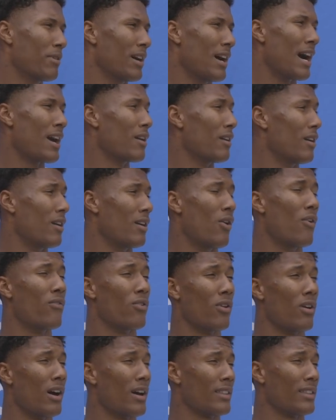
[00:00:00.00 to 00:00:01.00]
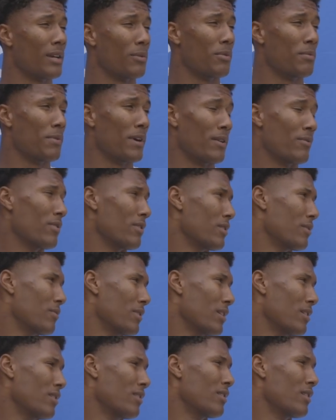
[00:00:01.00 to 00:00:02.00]
But I, overall, I think we played really
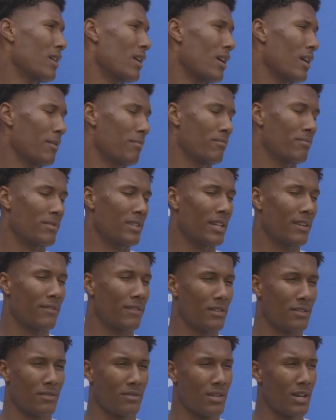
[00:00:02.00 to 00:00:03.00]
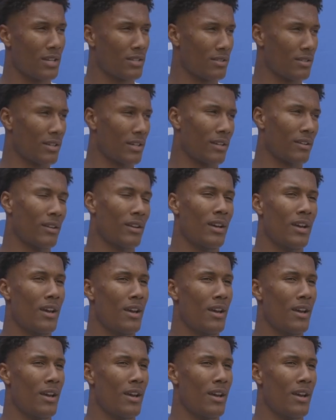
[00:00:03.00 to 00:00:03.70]
well. Um, defense was hustling.